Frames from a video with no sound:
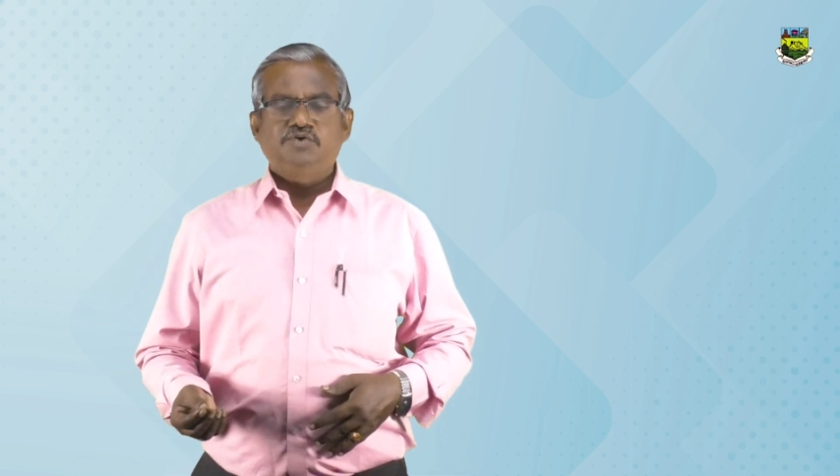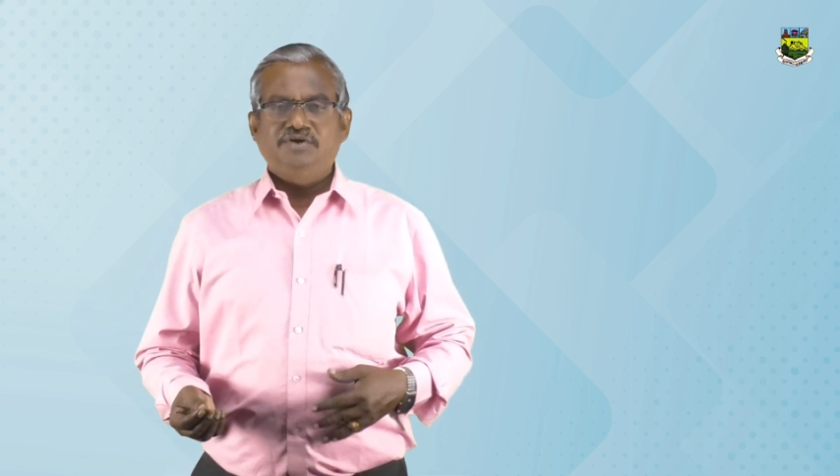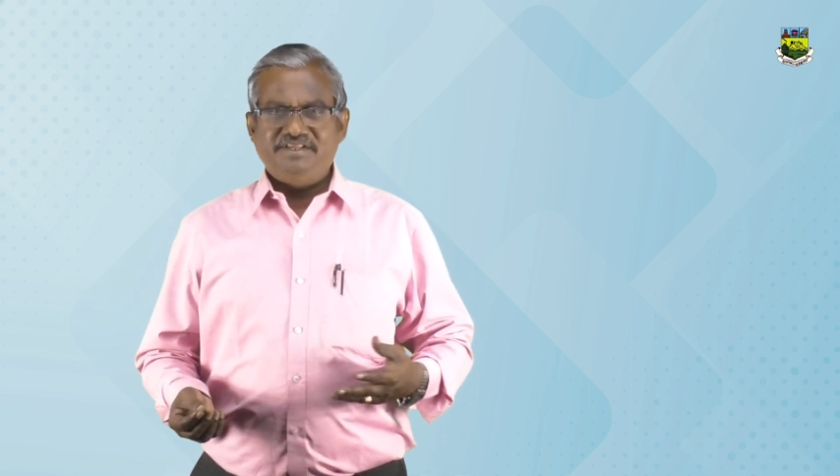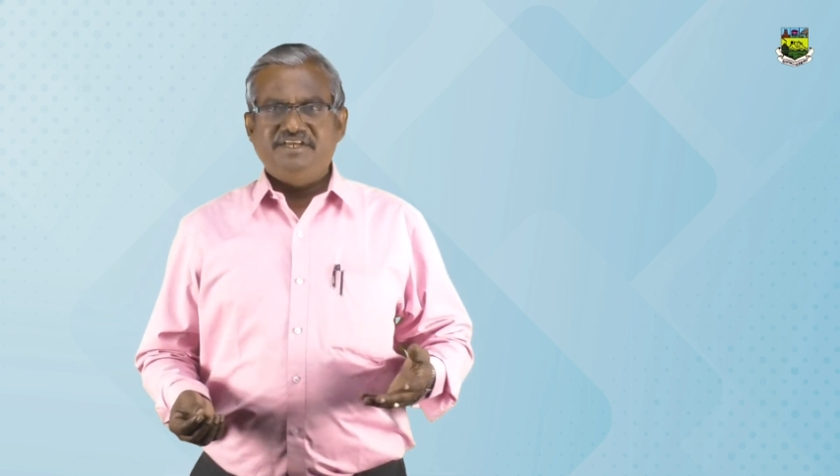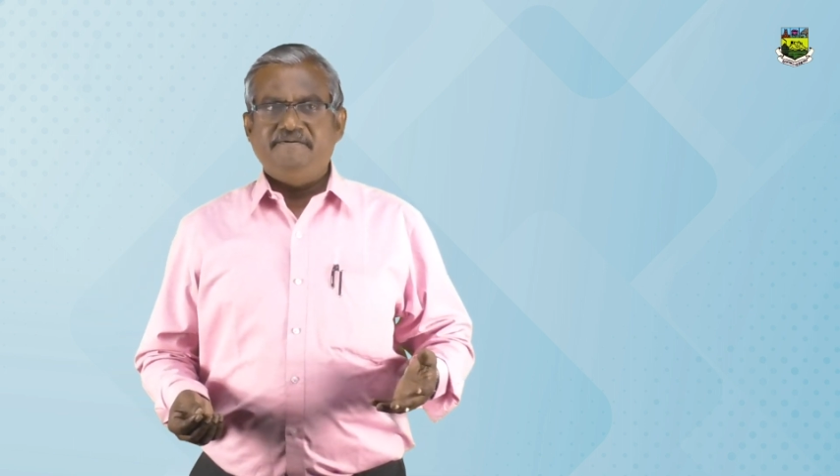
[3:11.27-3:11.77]

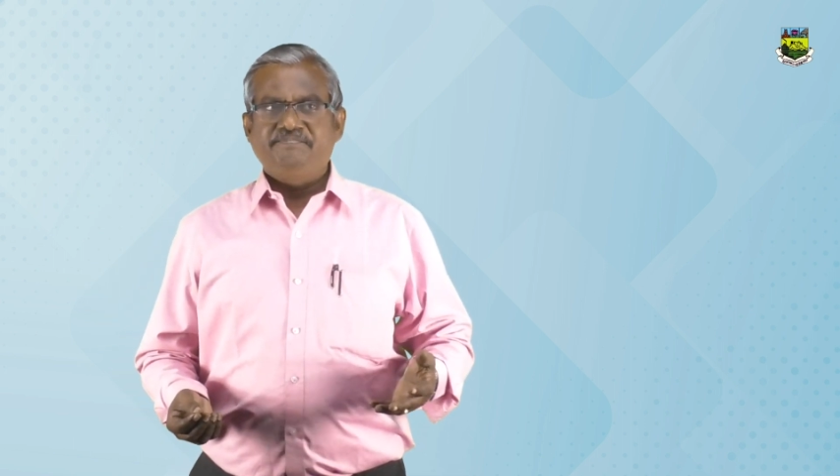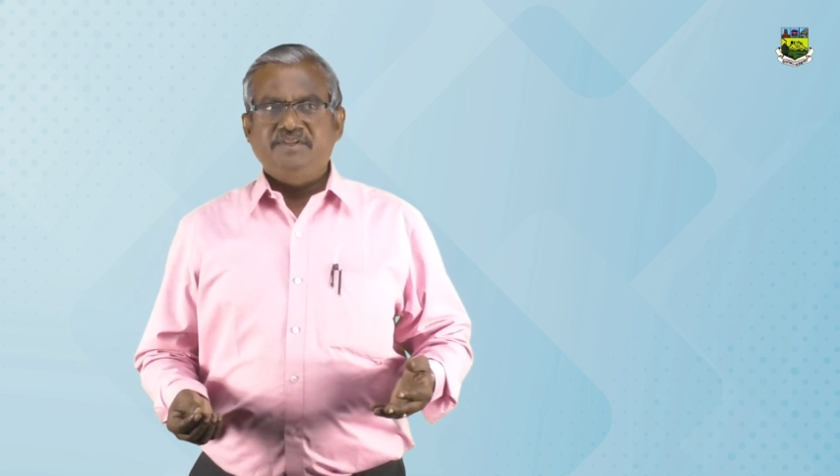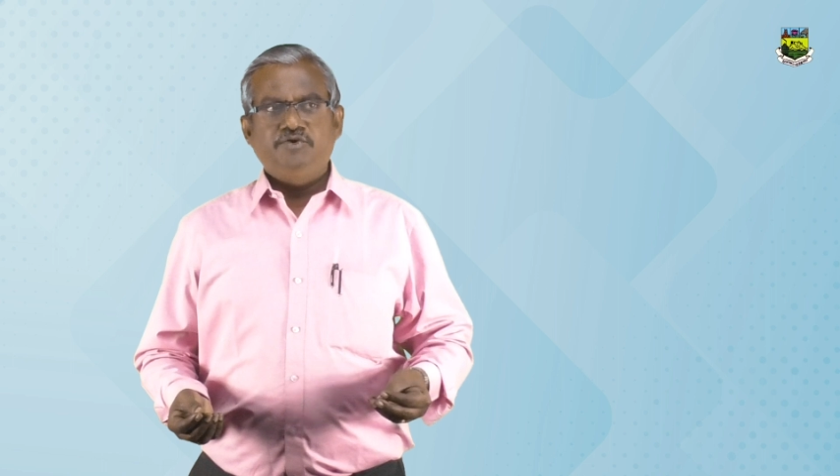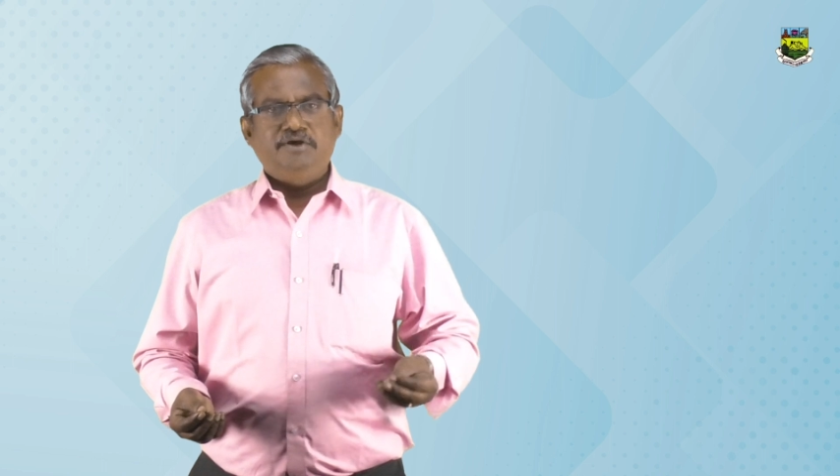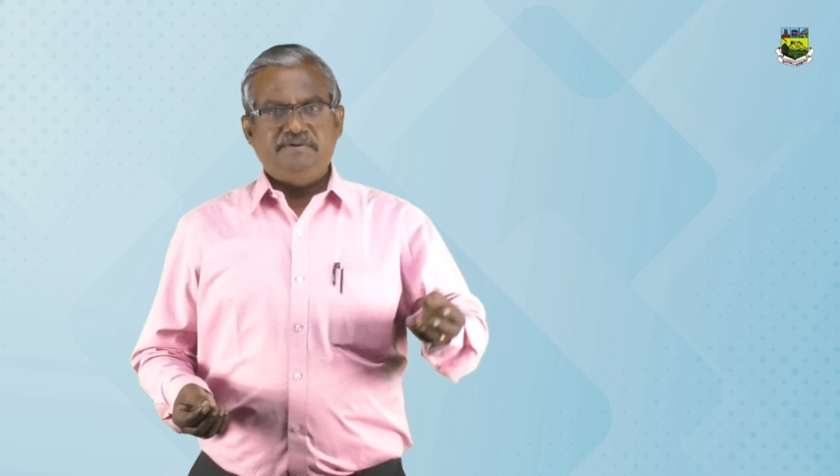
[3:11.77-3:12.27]
So like
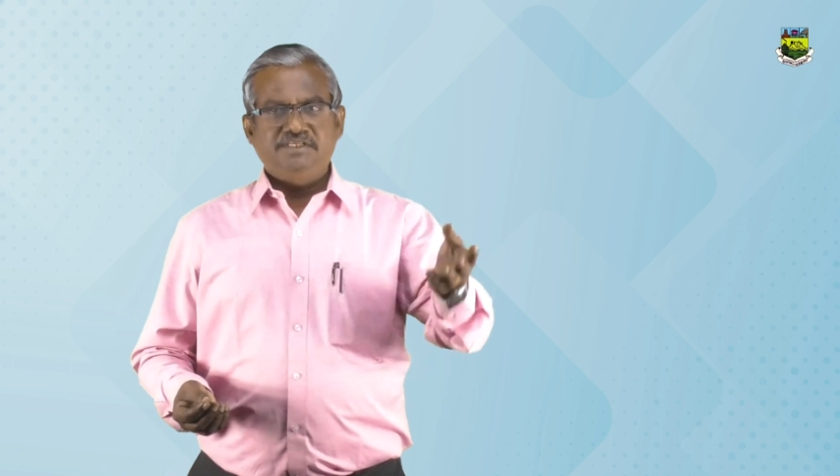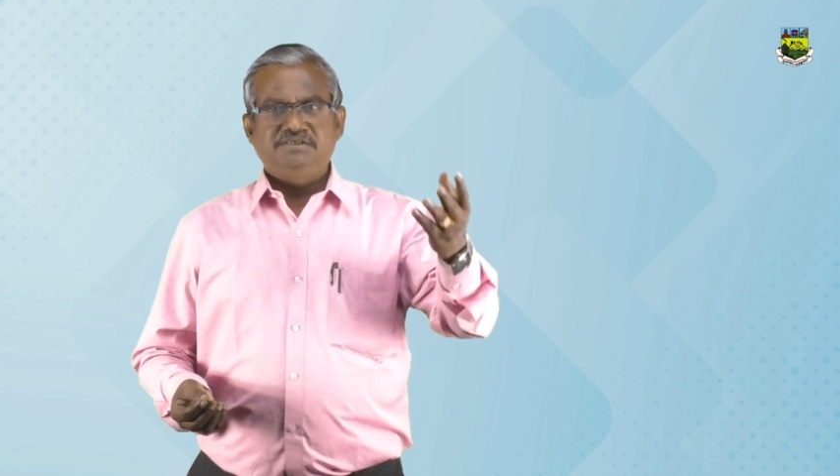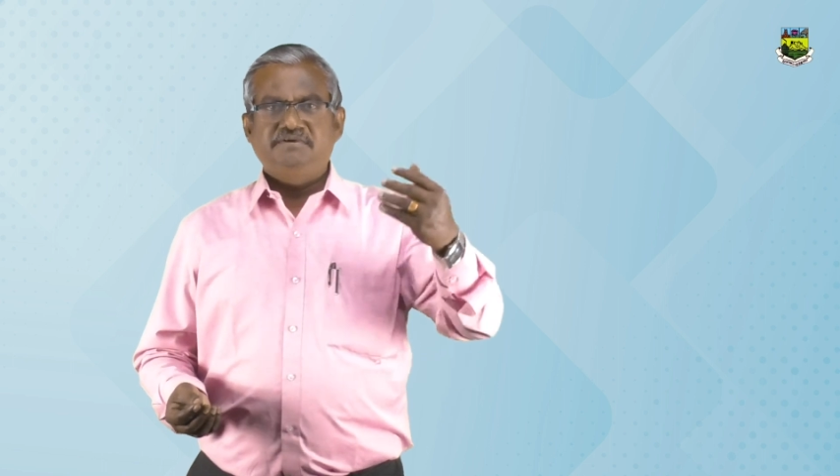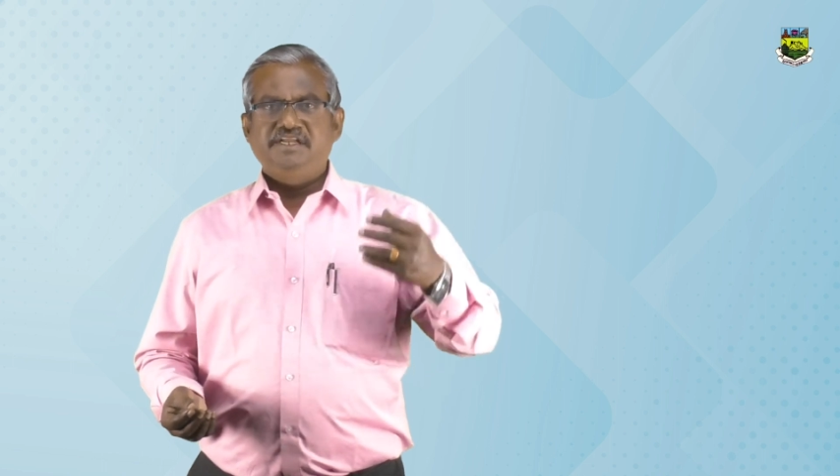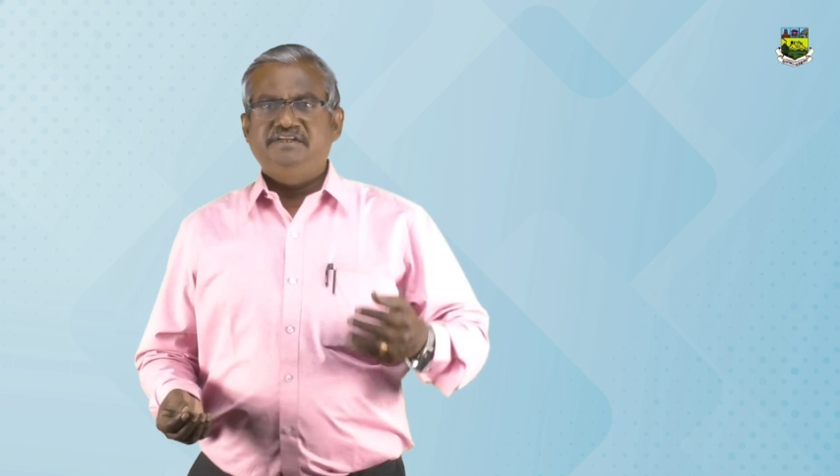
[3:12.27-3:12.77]
that, we apply
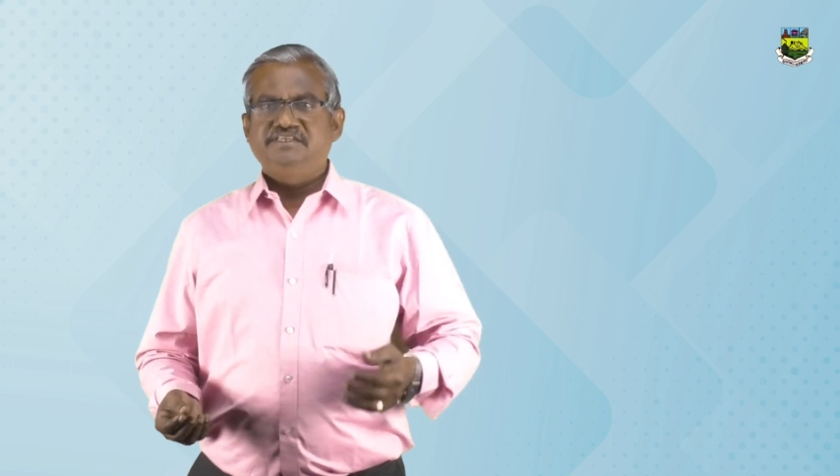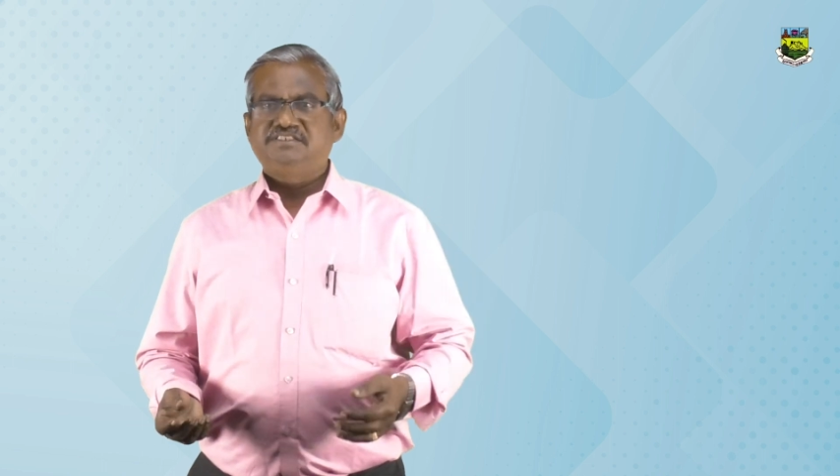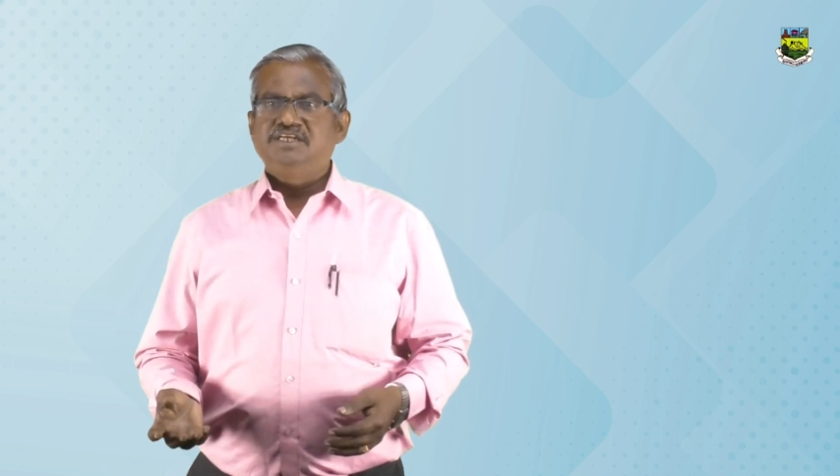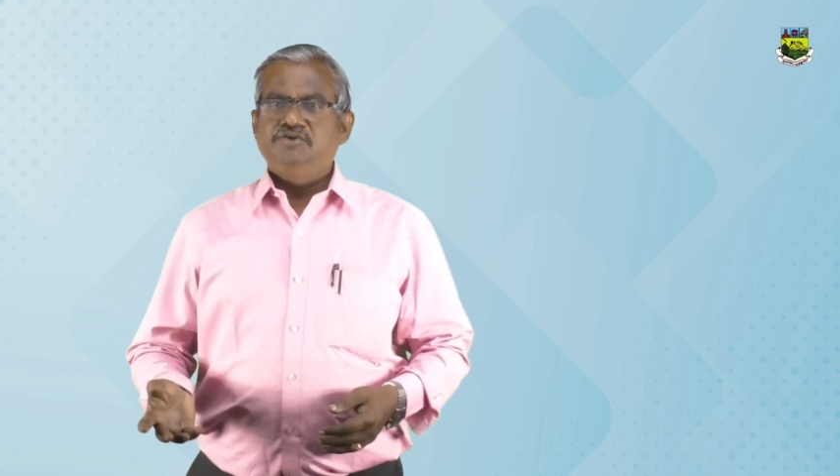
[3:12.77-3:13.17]
some t-test,